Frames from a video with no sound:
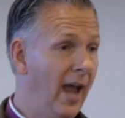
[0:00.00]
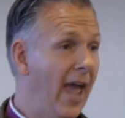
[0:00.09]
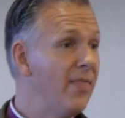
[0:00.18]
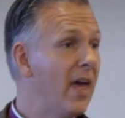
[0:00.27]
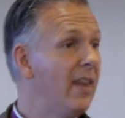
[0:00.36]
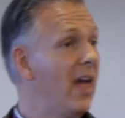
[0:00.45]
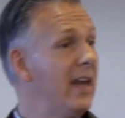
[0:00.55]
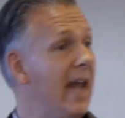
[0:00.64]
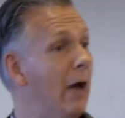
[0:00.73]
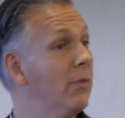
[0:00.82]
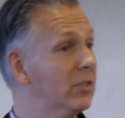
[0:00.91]
And that,
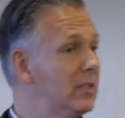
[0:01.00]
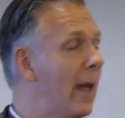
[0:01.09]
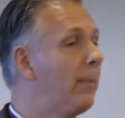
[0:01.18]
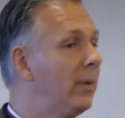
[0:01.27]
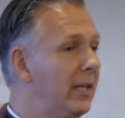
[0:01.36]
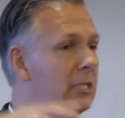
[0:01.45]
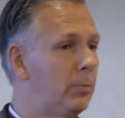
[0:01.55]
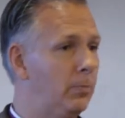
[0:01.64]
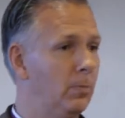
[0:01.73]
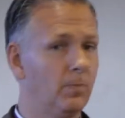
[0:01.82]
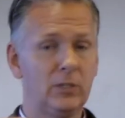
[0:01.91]
that now there's Nepalese
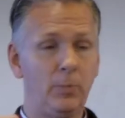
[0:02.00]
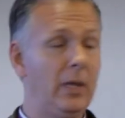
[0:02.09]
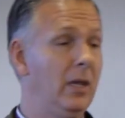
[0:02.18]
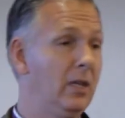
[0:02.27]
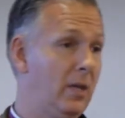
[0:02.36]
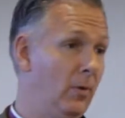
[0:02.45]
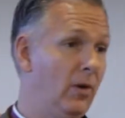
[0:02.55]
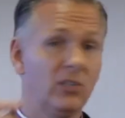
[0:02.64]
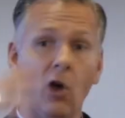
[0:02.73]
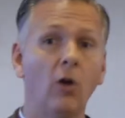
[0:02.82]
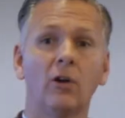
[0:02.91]
speaking
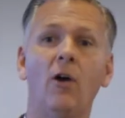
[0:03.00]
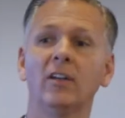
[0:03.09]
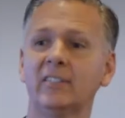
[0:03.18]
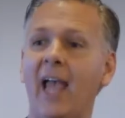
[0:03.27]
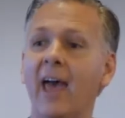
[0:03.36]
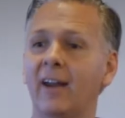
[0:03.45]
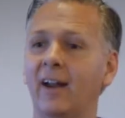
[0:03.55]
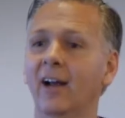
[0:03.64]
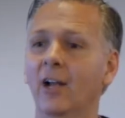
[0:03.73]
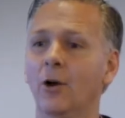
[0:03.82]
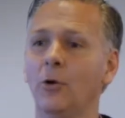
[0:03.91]
communities all across
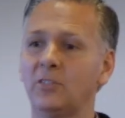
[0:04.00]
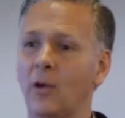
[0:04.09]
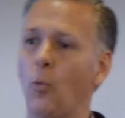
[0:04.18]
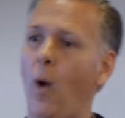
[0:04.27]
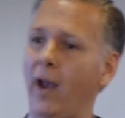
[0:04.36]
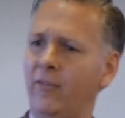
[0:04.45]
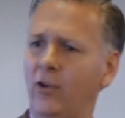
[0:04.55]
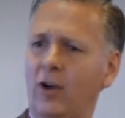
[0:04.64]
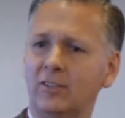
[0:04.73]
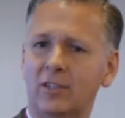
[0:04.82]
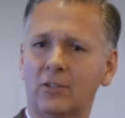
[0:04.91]
Canada who said, Why have
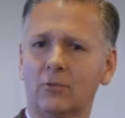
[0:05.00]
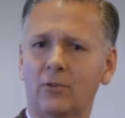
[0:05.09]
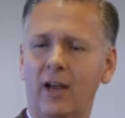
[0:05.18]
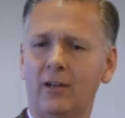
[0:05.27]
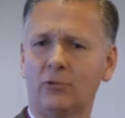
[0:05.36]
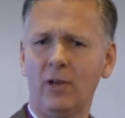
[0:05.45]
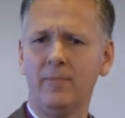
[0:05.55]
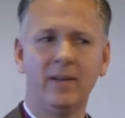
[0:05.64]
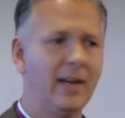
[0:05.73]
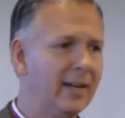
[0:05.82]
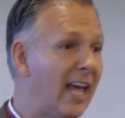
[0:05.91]
you got such great
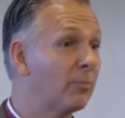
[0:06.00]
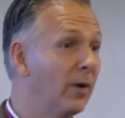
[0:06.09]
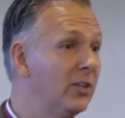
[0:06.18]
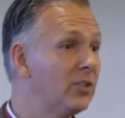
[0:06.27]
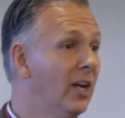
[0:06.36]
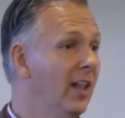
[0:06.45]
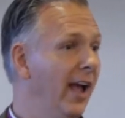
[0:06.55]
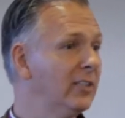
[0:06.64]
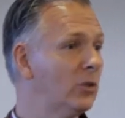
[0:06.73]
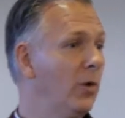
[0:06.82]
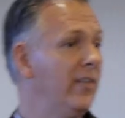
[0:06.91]
treatment in Lethbridge?
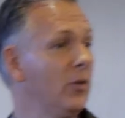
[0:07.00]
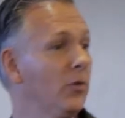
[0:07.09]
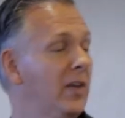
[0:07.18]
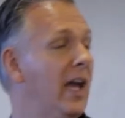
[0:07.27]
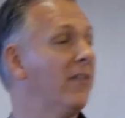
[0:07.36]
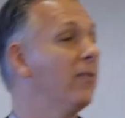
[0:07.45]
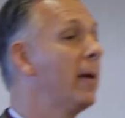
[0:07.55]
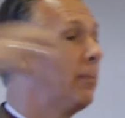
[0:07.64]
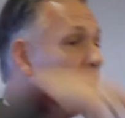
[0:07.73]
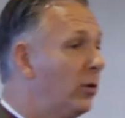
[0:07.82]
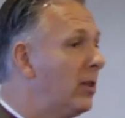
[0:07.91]
And so, even though the
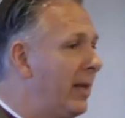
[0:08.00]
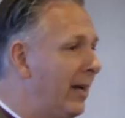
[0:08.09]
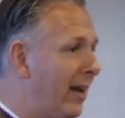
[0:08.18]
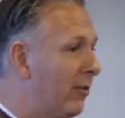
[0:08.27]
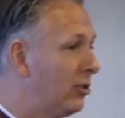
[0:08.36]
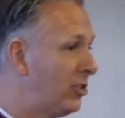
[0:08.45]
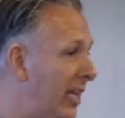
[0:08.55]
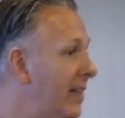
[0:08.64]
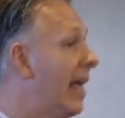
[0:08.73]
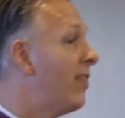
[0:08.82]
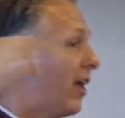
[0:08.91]
government put them in another
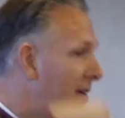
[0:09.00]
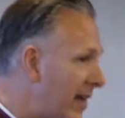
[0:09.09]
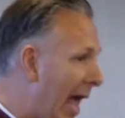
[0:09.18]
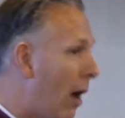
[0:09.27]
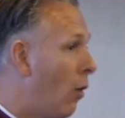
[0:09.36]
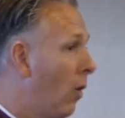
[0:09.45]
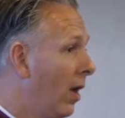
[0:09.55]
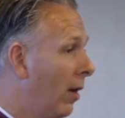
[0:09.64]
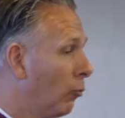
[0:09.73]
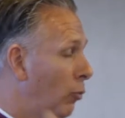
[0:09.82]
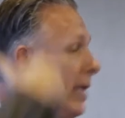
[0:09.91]
city, now they are now
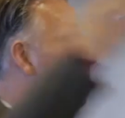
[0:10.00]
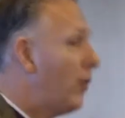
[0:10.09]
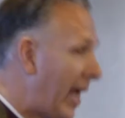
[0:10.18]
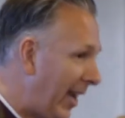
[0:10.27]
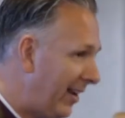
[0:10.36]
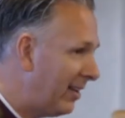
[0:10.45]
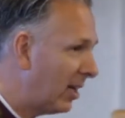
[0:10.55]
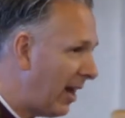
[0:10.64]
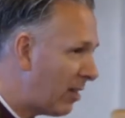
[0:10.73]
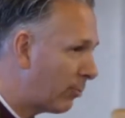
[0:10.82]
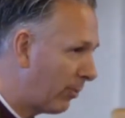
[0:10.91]
relocating to
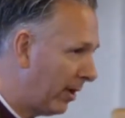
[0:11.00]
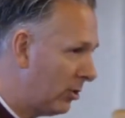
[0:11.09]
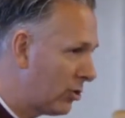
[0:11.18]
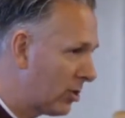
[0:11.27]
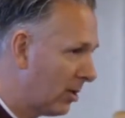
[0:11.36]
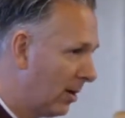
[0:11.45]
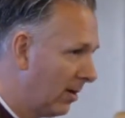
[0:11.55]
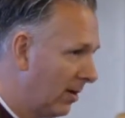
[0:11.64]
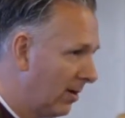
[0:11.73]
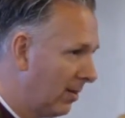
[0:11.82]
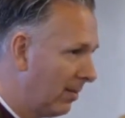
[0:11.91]
Lethbridge
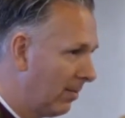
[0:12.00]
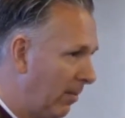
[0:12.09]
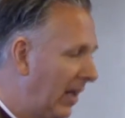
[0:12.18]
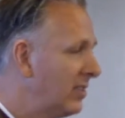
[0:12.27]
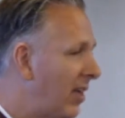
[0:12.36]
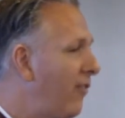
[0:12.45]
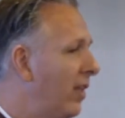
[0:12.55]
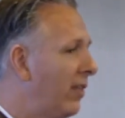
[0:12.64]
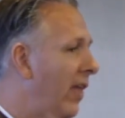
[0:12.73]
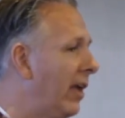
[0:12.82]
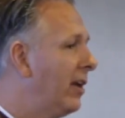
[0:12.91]
because they feel
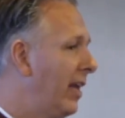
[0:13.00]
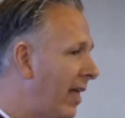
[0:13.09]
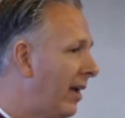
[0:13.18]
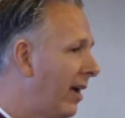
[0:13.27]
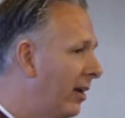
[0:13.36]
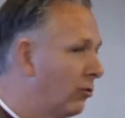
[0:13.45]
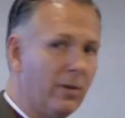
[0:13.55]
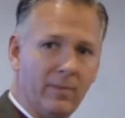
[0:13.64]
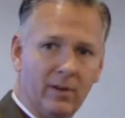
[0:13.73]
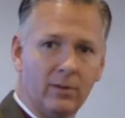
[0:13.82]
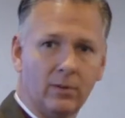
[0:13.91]
like they could get that kind of
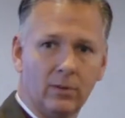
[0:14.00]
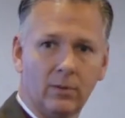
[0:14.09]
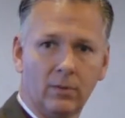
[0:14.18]
treatment.